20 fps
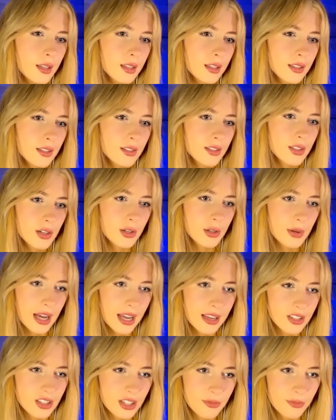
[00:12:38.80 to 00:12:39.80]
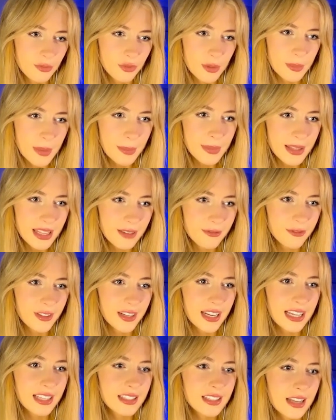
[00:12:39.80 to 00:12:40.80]
So I should remember that for
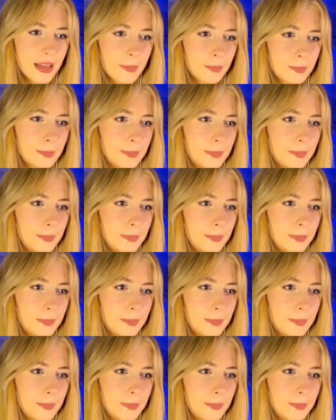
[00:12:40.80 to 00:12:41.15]
next time.